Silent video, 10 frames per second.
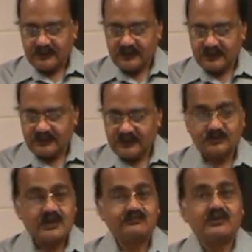Now,
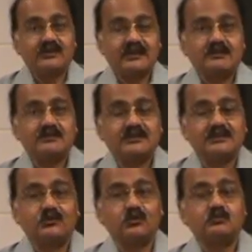software
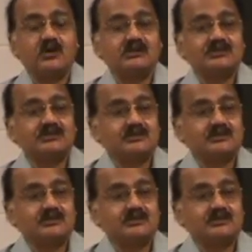reliability growth models,